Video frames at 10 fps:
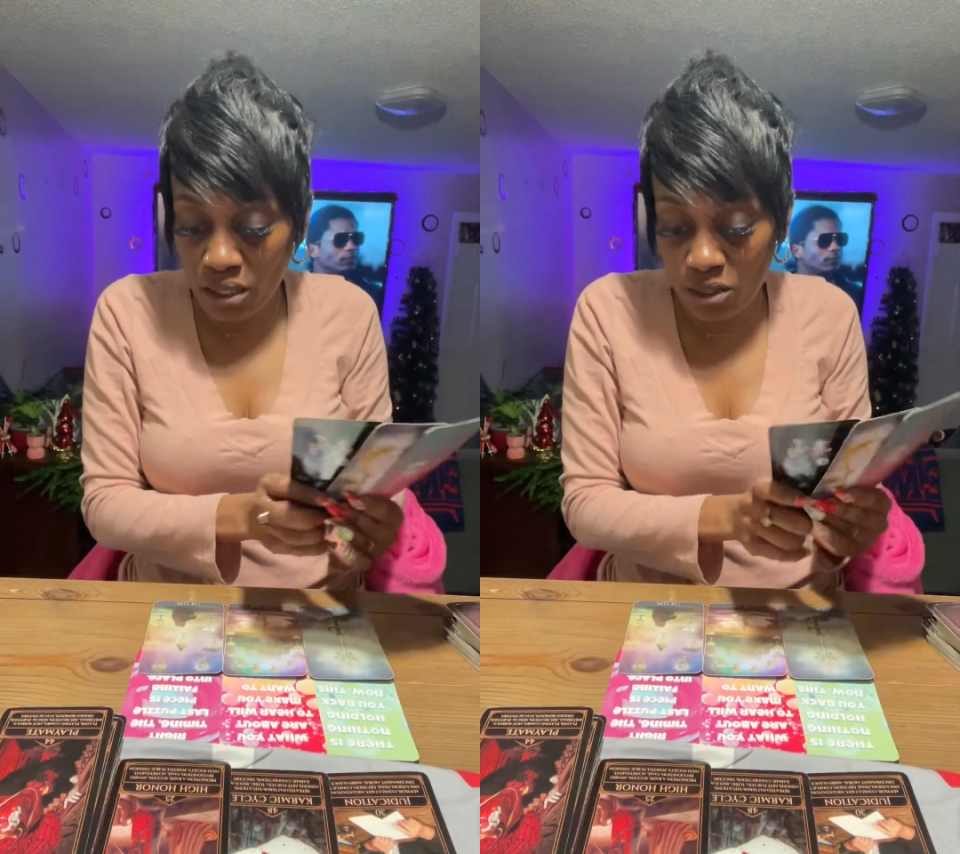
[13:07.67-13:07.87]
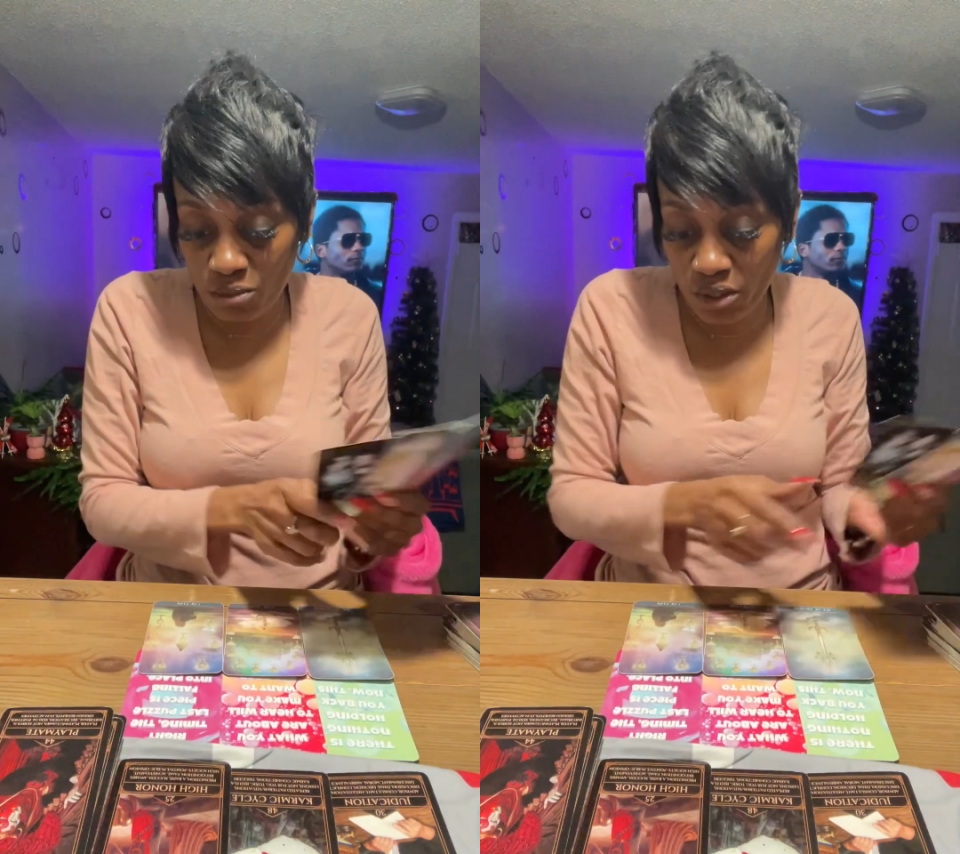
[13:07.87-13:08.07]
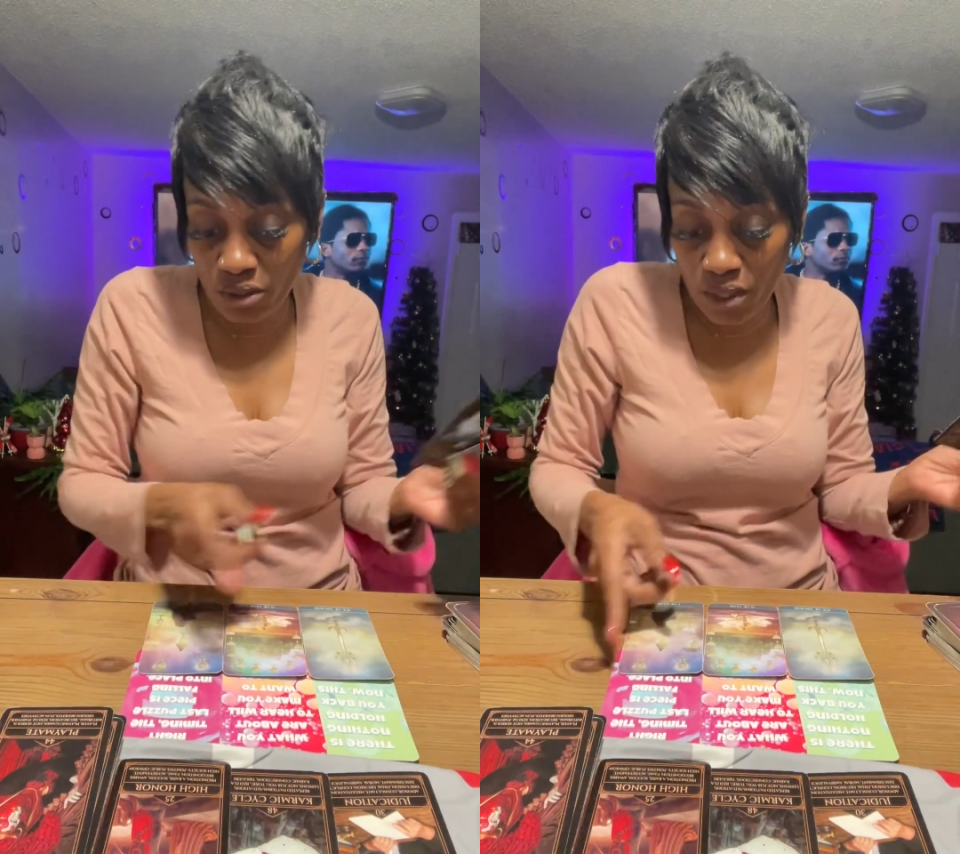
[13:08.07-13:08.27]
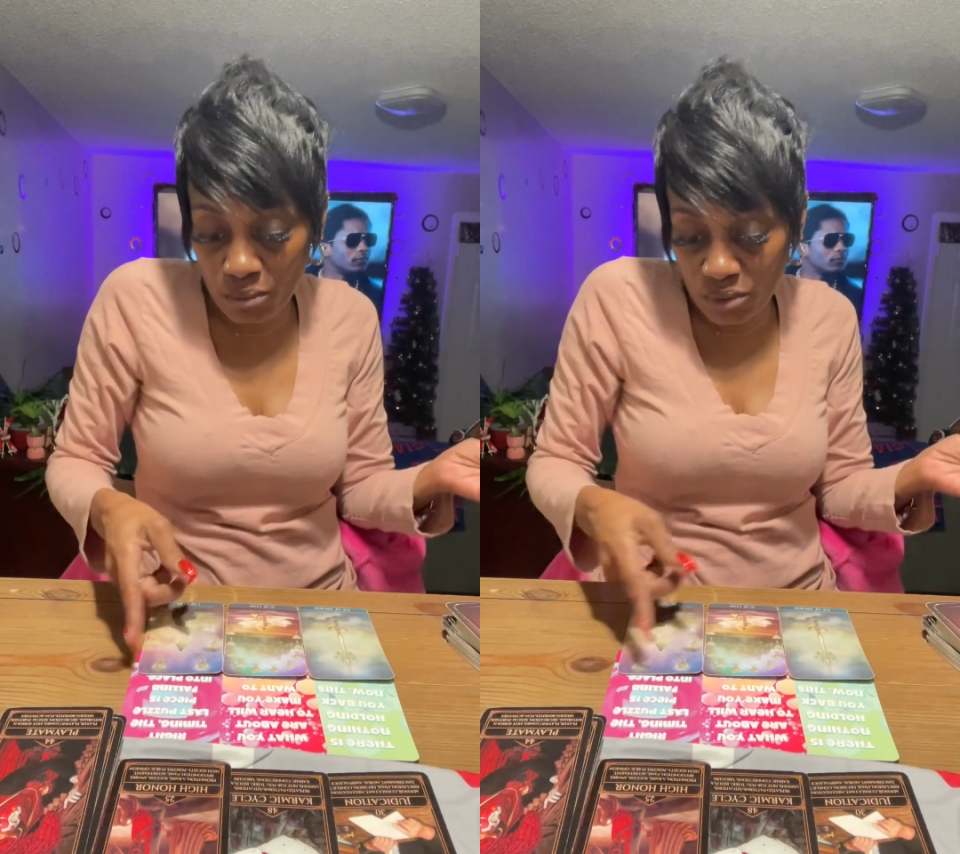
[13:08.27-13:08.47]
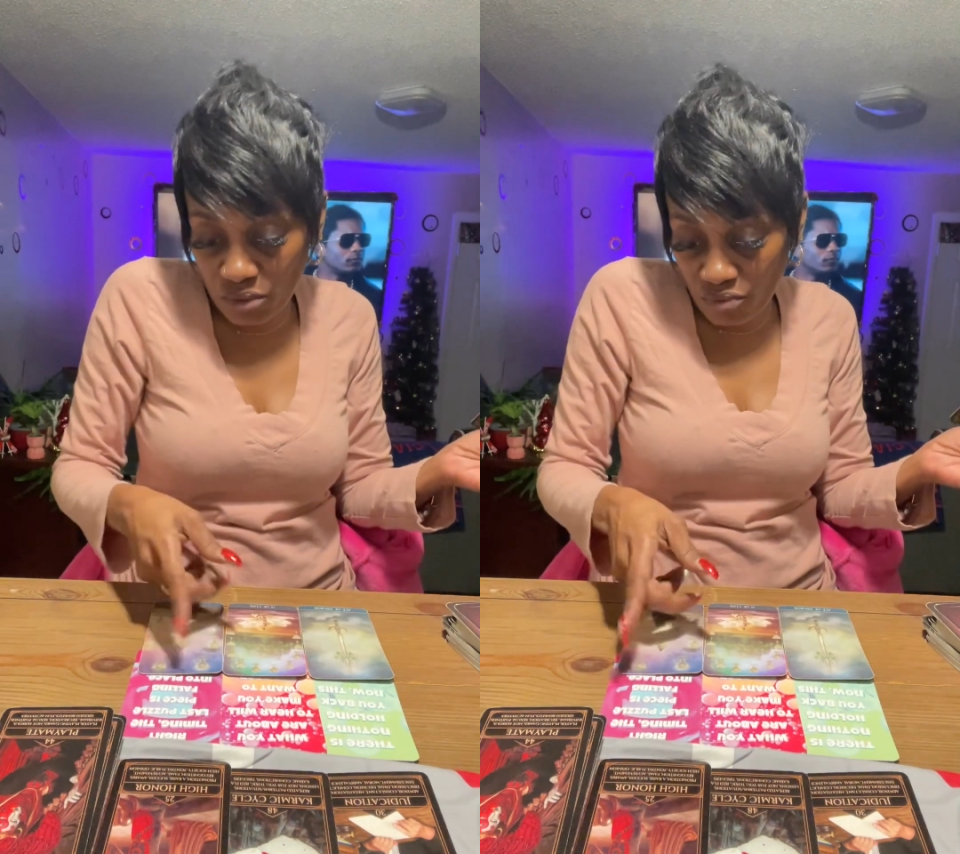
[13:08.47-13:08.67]
him or her, that
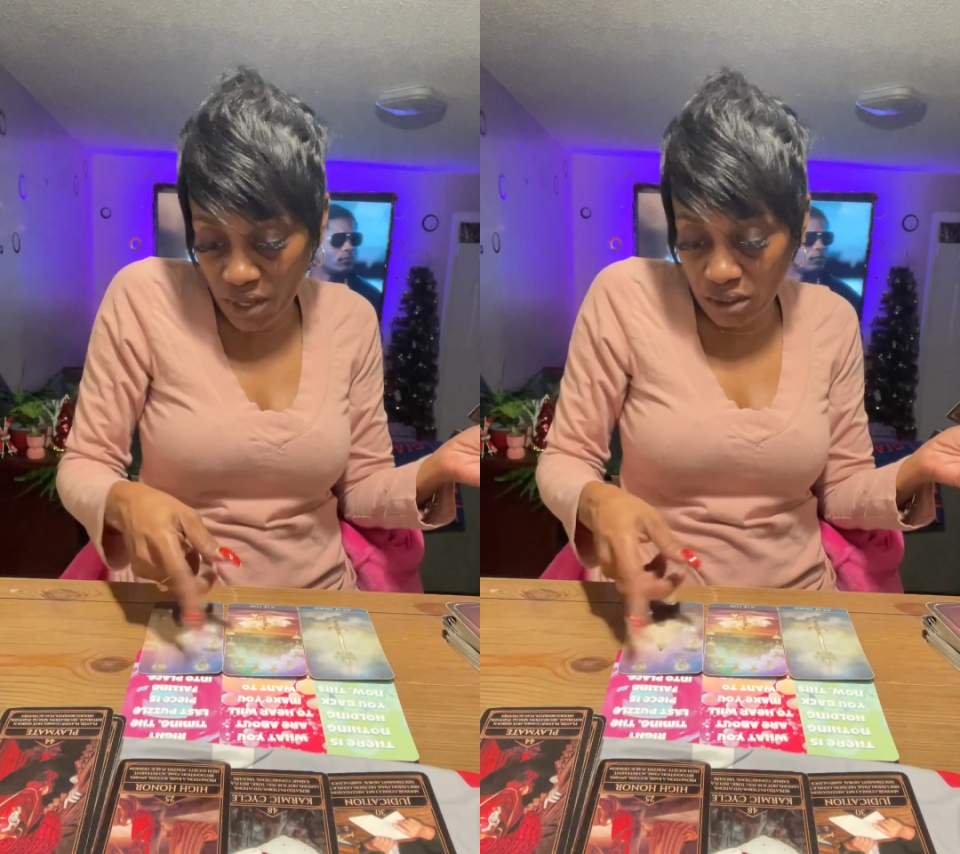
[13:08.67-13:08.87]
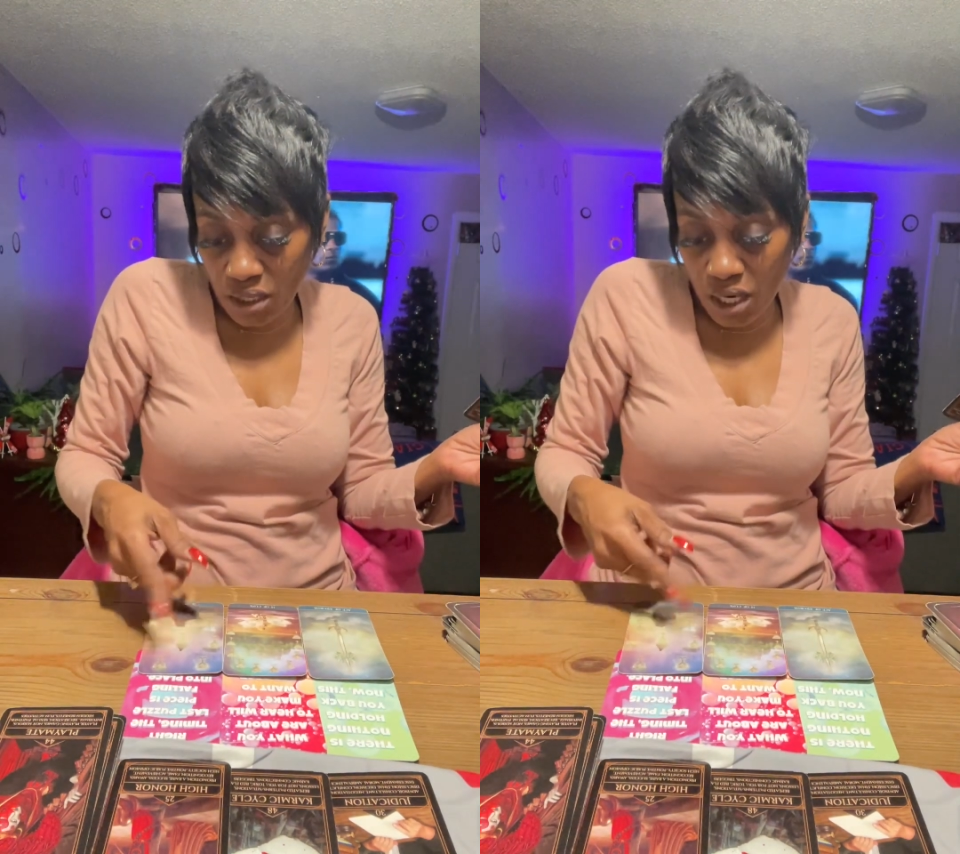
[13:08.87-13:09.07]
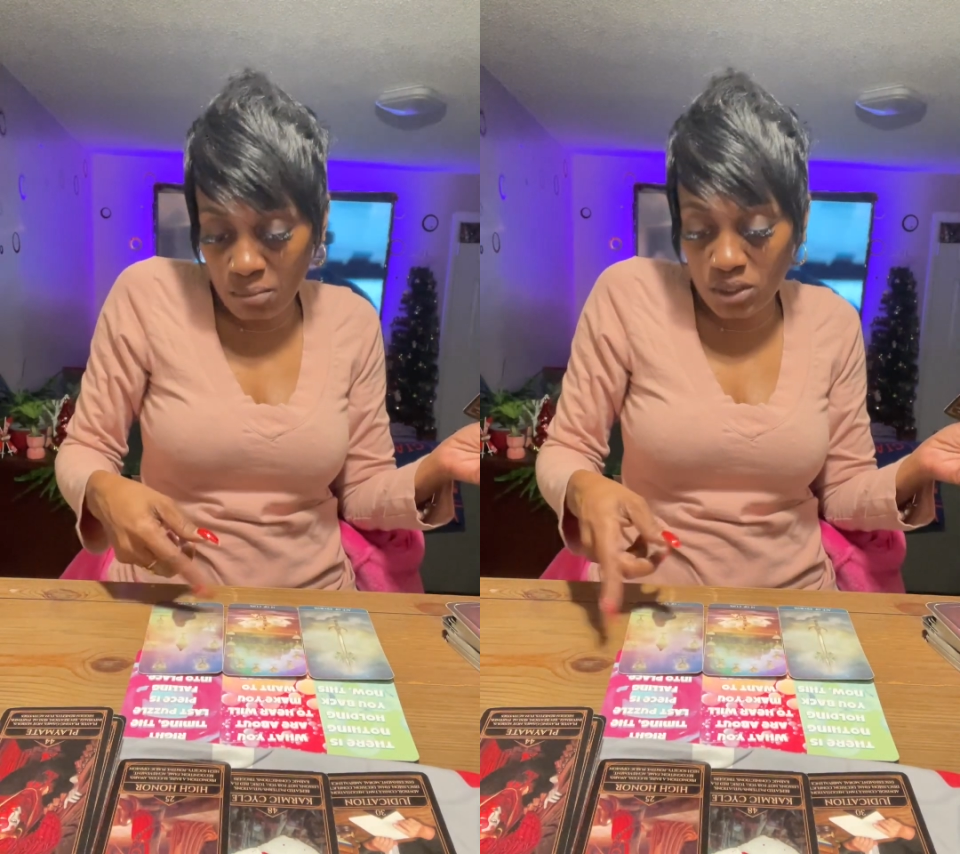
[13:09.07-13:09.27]
was the right time.